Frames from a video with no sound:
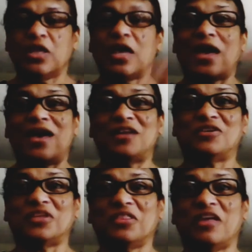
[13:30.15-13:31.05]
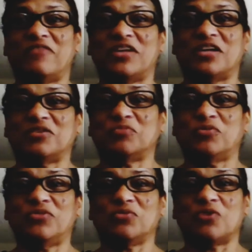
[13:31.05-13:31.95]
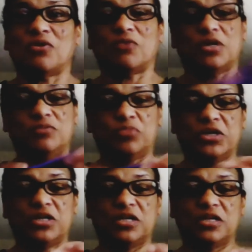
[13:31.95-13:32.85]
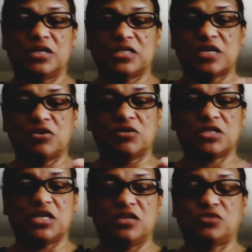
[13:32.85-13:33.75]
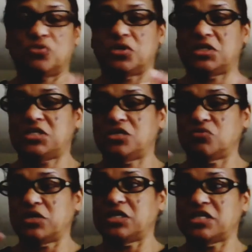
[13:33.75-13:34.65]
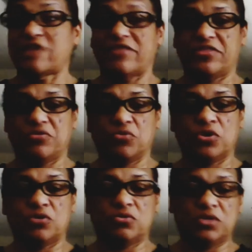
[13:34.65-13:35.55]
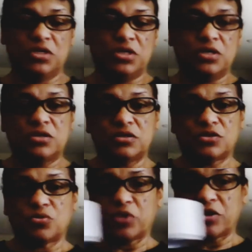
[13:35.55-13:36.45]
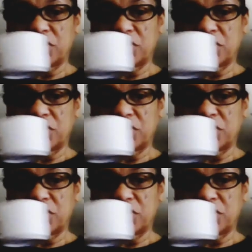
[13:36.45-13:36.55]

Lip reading: I had it on 11. I was moving the wrong one, but because I know it's getting towards the 27th road to where